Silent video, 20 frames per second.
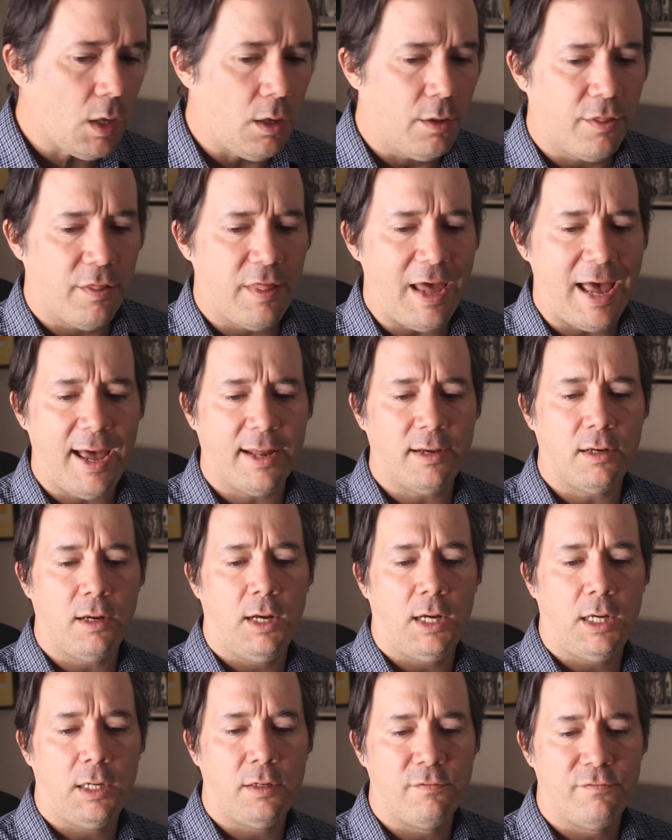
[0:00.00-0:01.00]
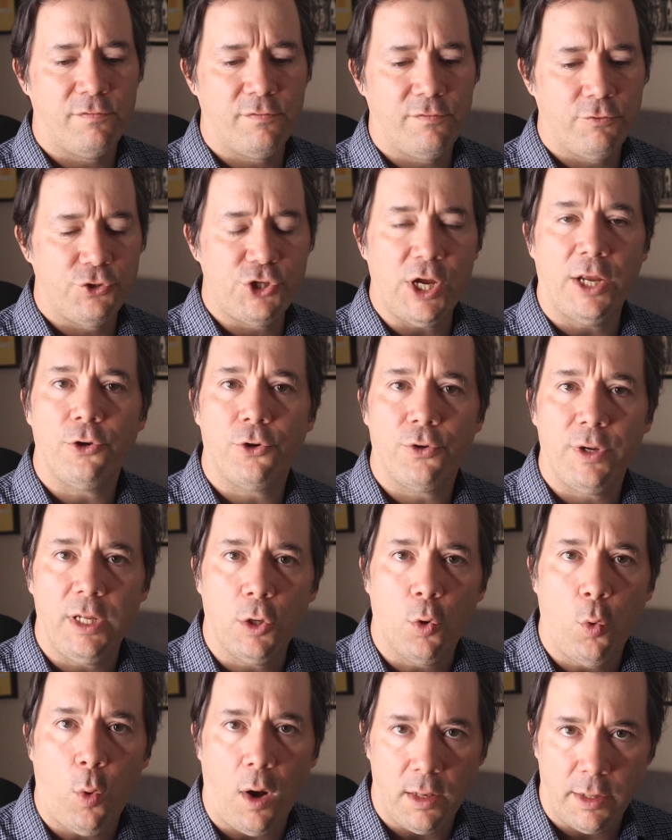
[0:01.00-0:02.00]
that of gender
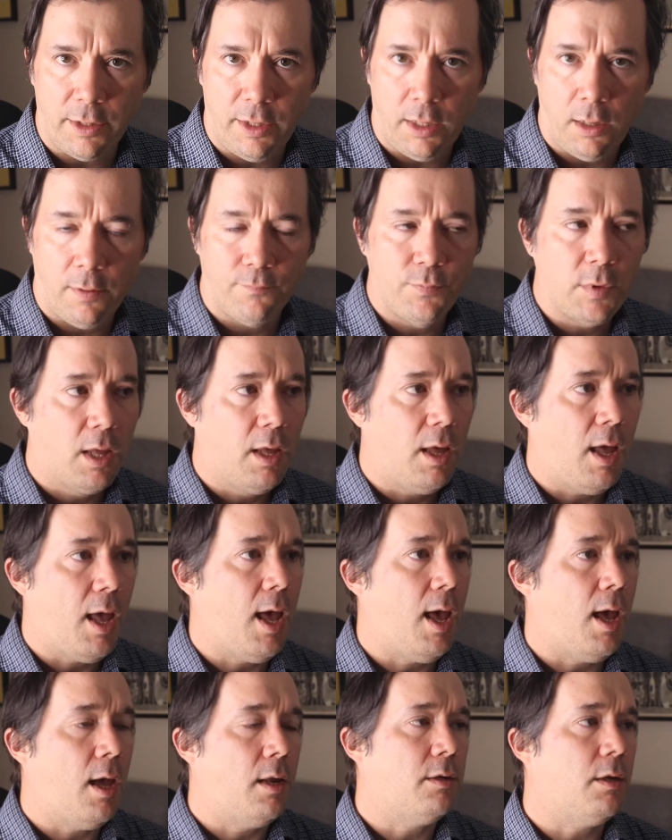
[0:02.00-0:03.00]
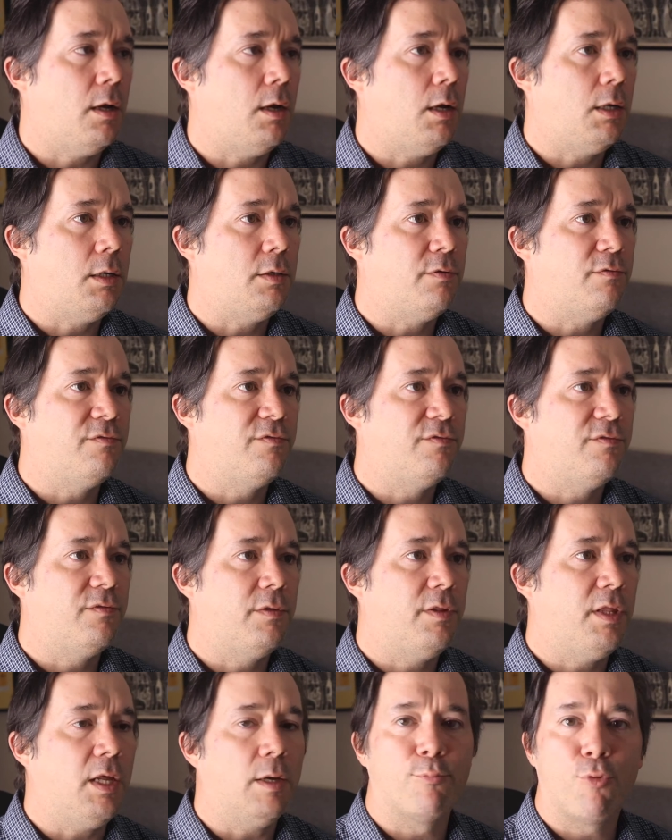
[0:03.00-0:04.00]
equality and of
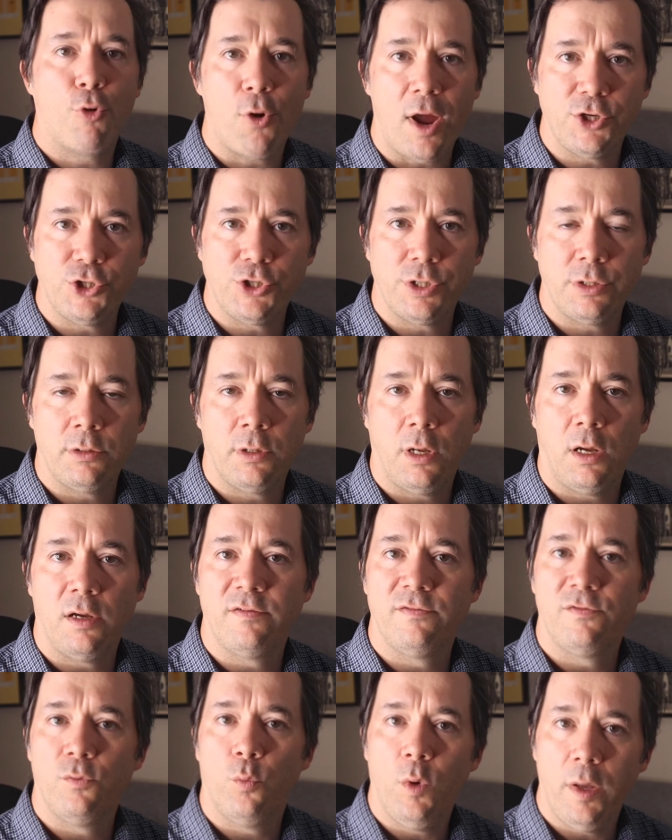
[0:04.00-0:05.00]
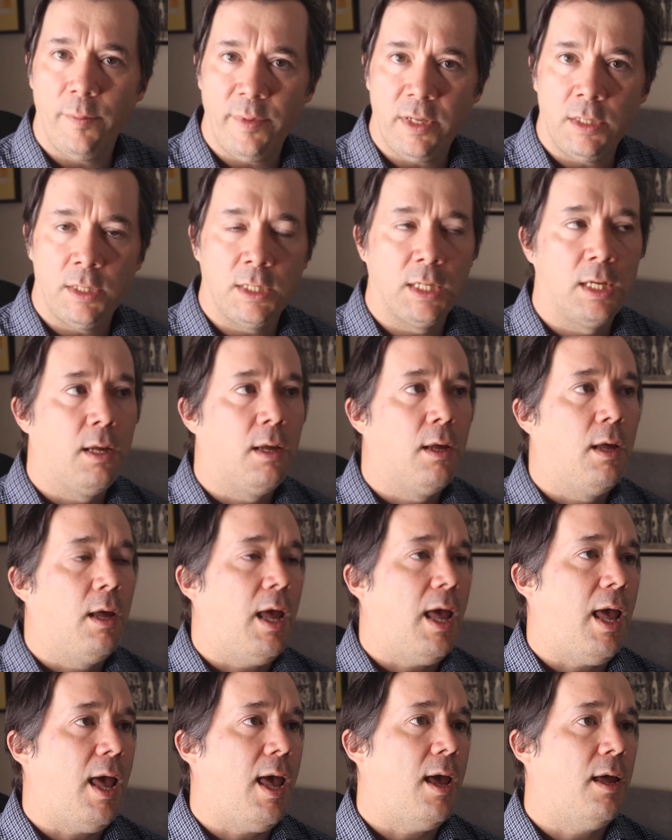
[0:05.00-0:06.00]
the oppression of women
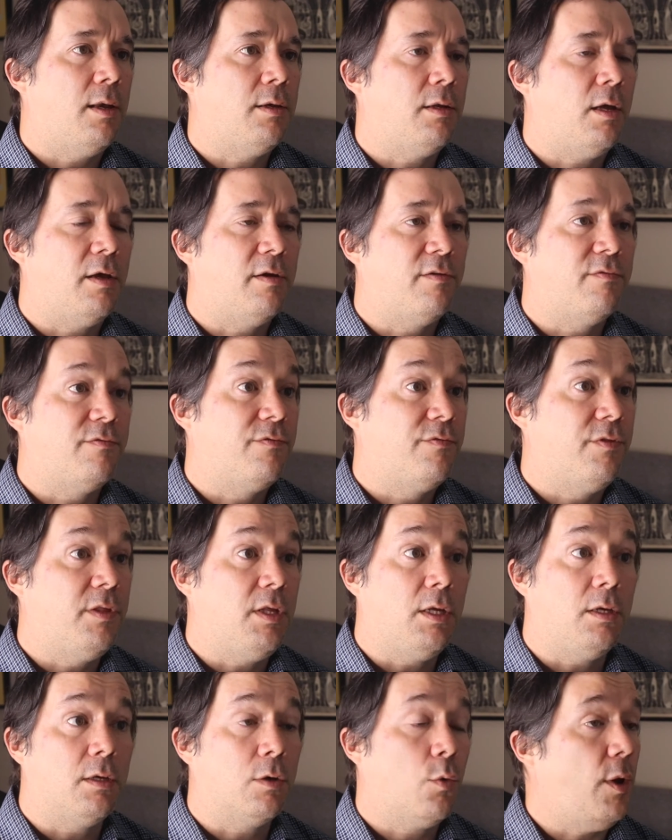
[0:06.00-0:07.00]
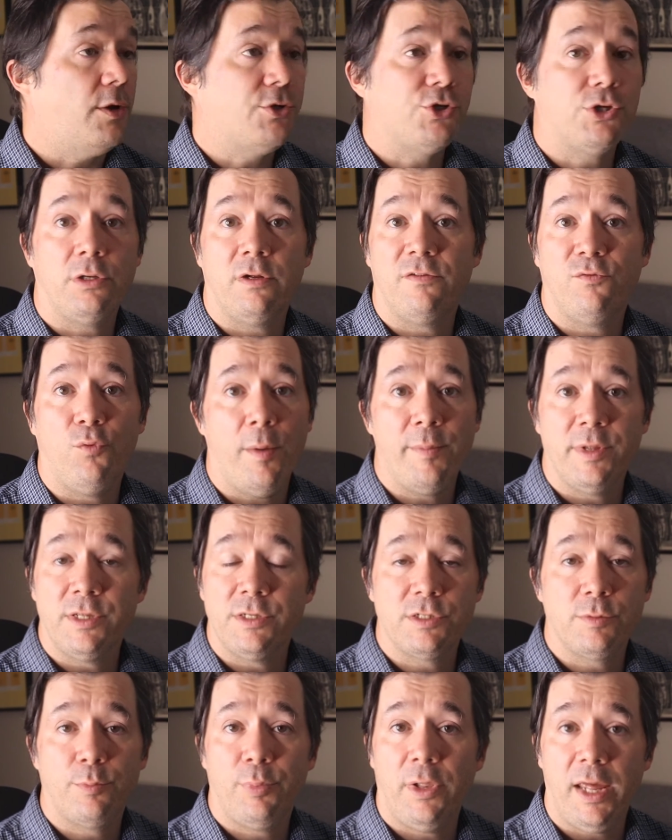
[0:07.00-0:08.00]
and of the question of
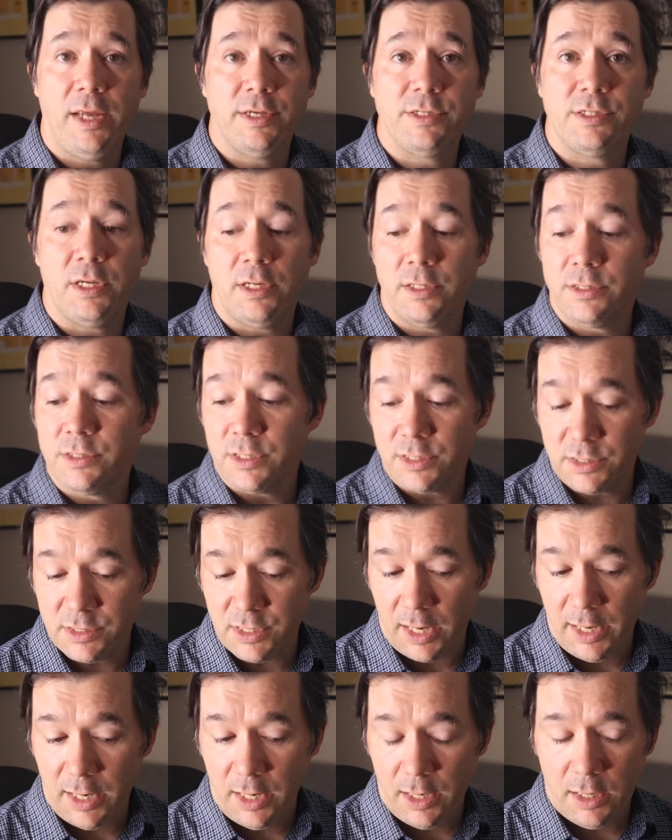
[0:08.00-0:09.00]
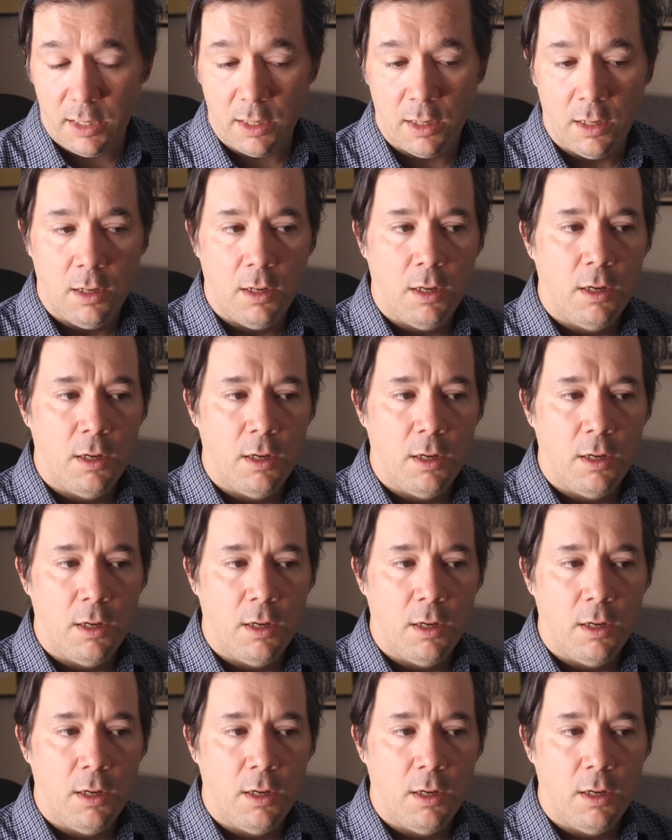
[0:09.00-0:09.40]
women's place in society.